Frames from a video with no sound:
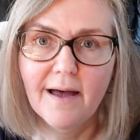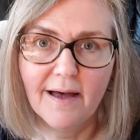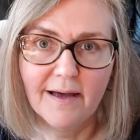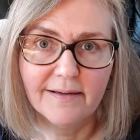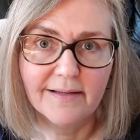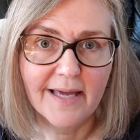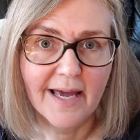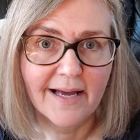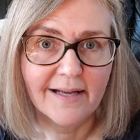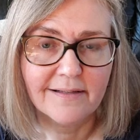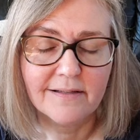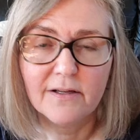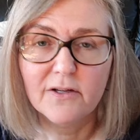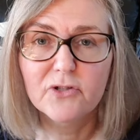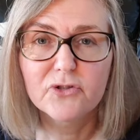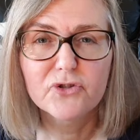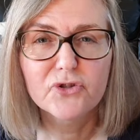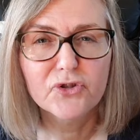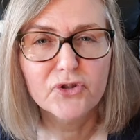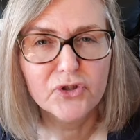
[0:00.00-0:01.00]
Again,
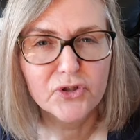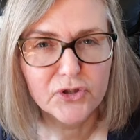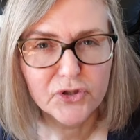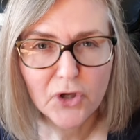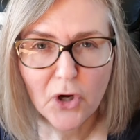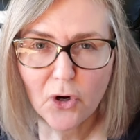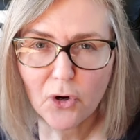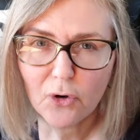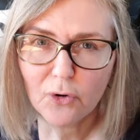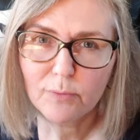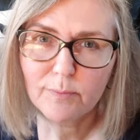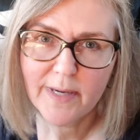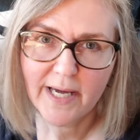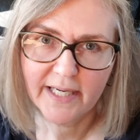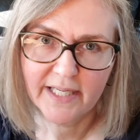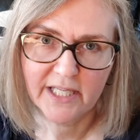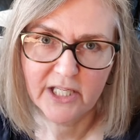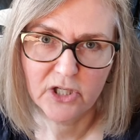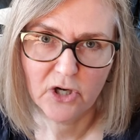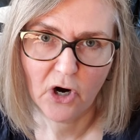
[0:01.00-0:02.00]
so
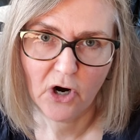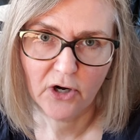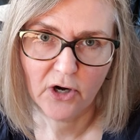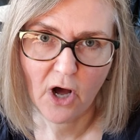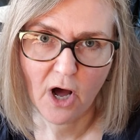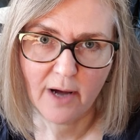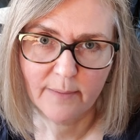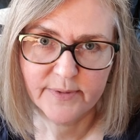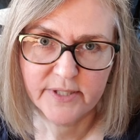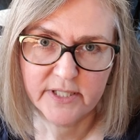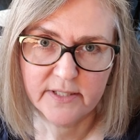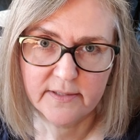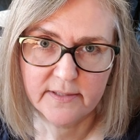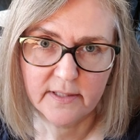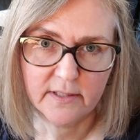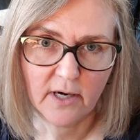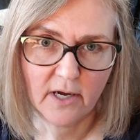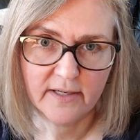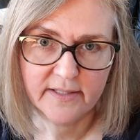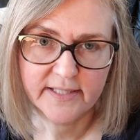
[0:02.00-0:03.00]
many yarn options
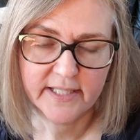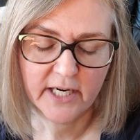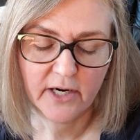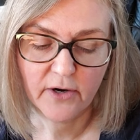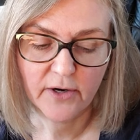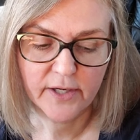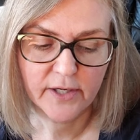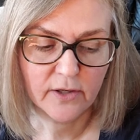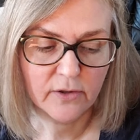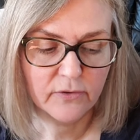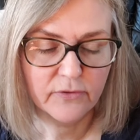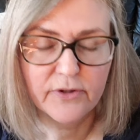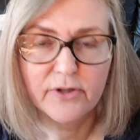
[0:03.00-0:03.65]
in Ontario.